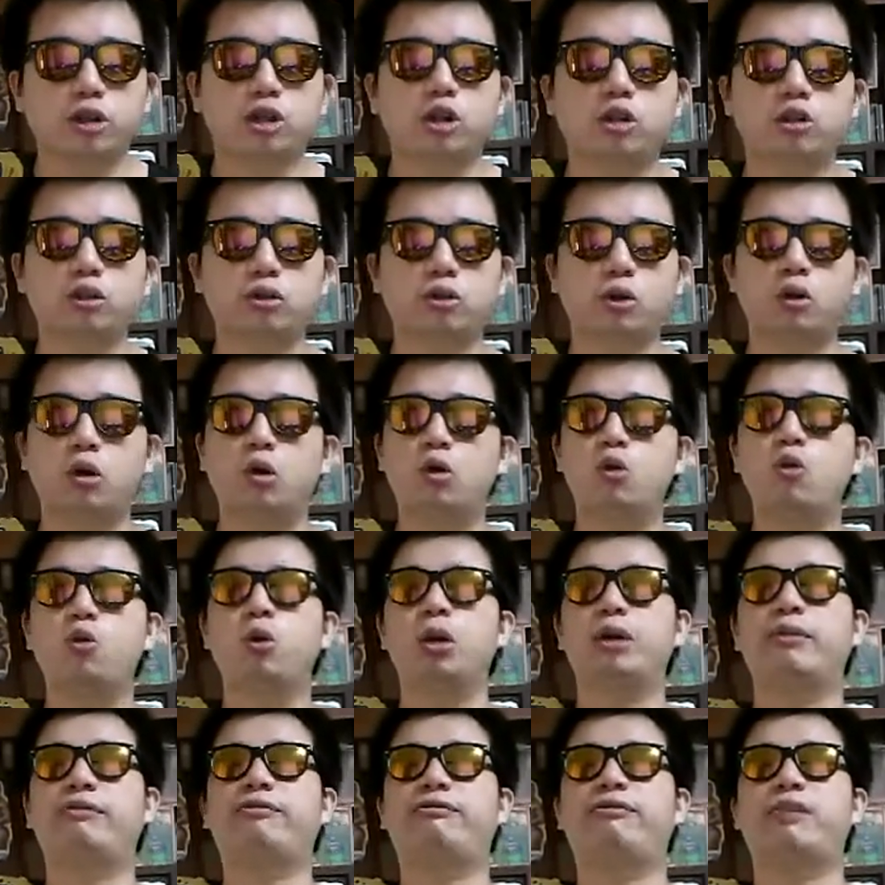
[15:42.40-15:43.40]
also don't know who
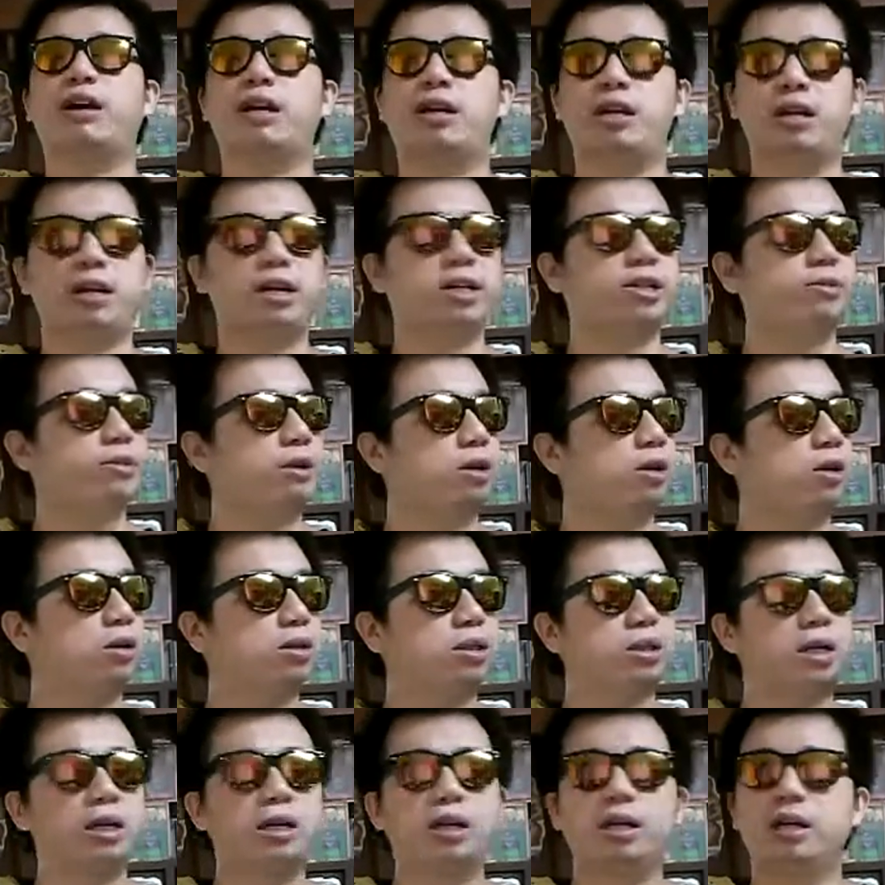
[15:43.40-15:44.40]
the fuck he is
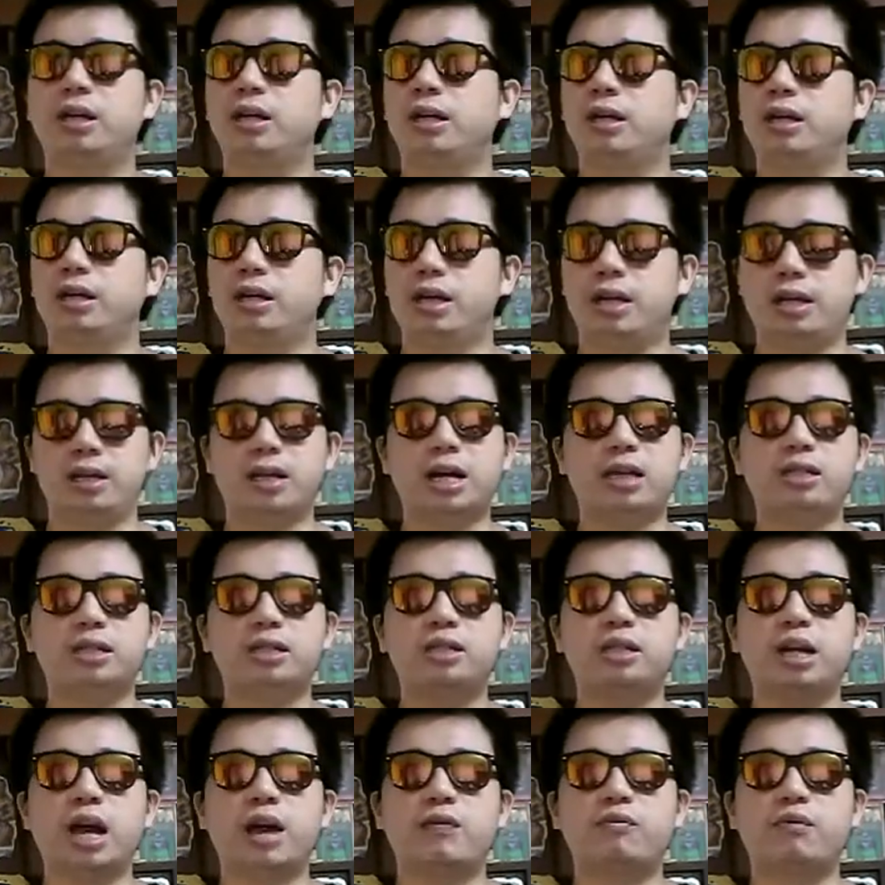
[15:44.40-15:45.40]
because he
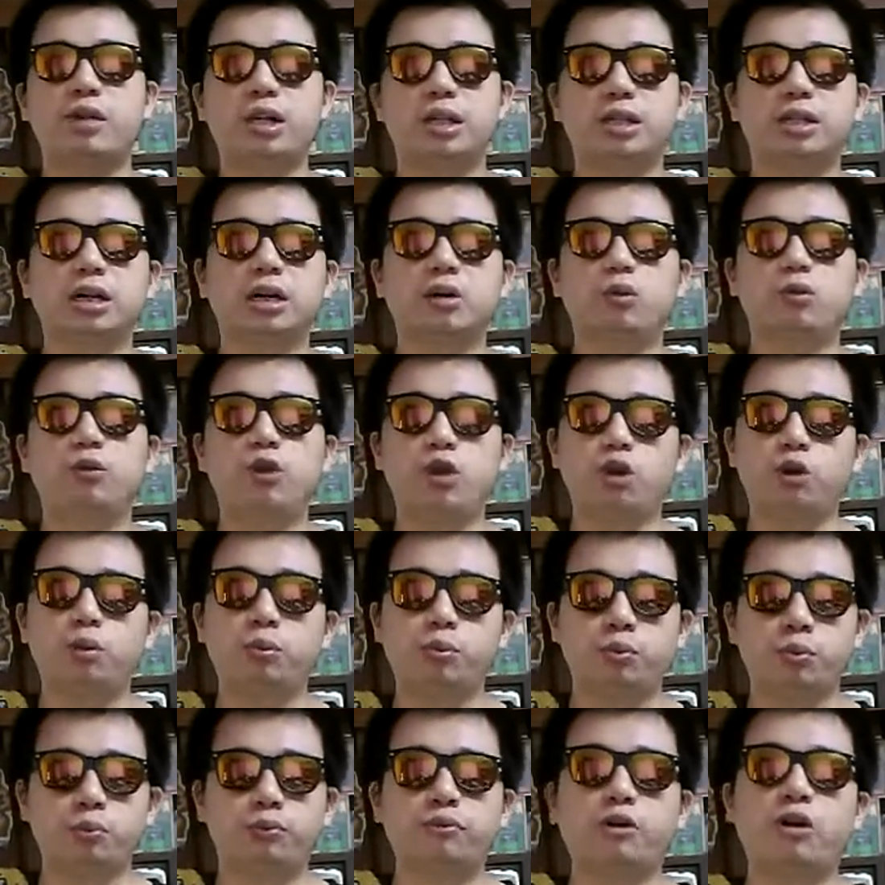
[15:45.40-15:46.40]
doesn't have his real
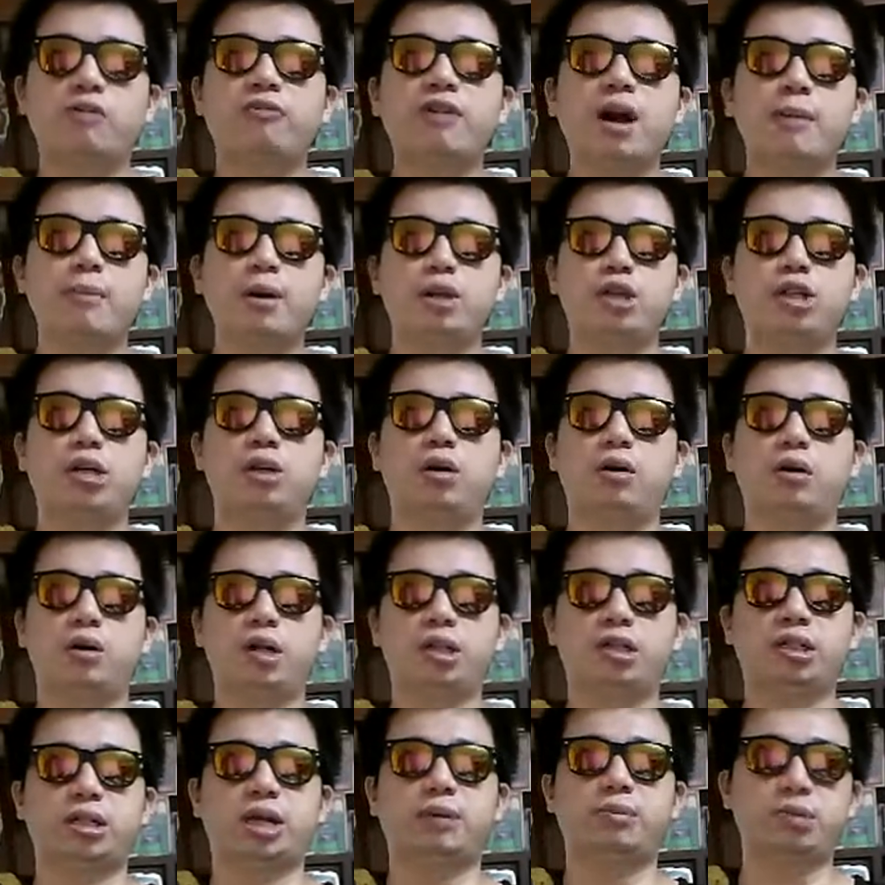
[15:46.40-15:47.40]
profile picture on
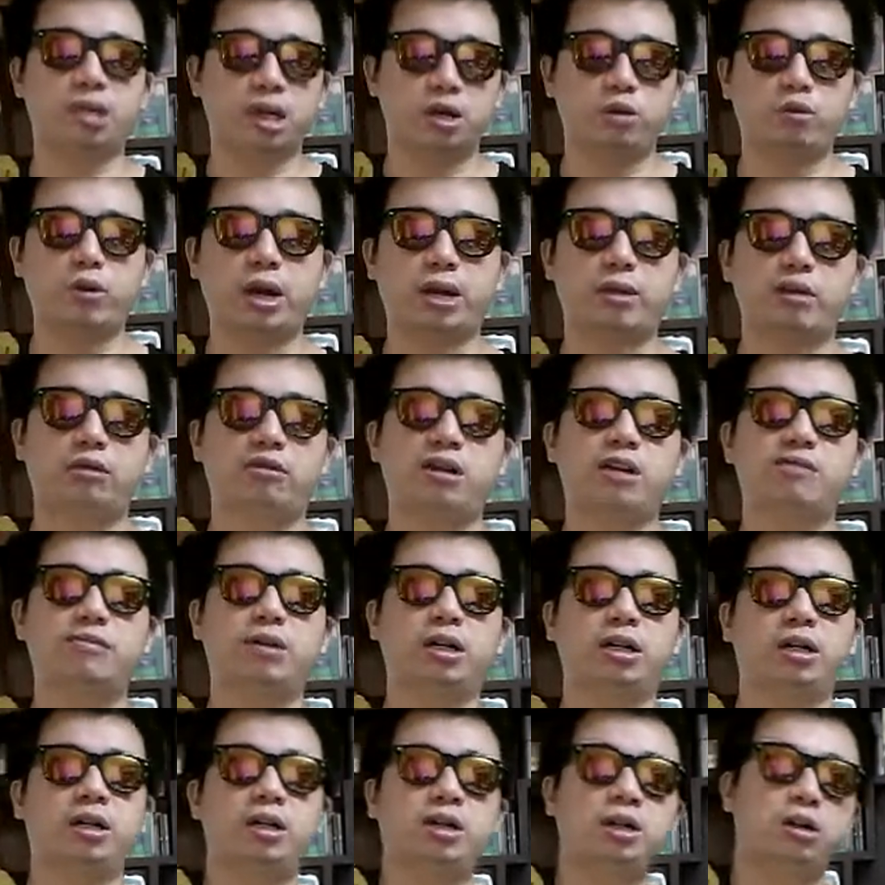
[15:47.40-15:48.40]
his Instagram or
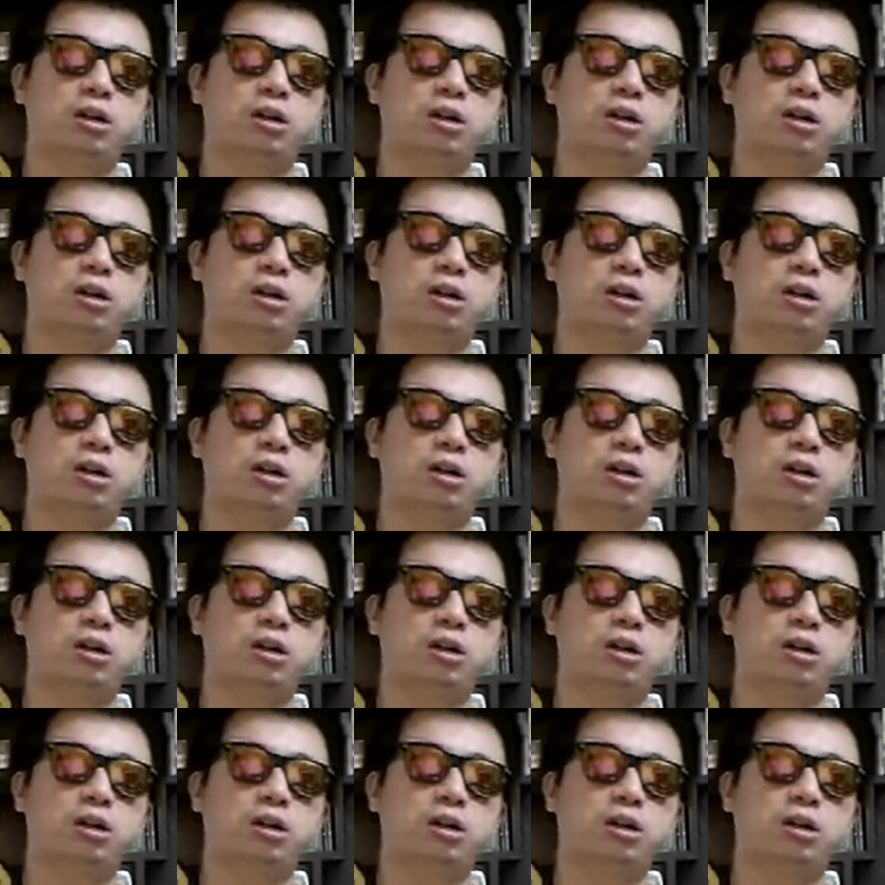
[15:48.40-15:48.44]
whatever.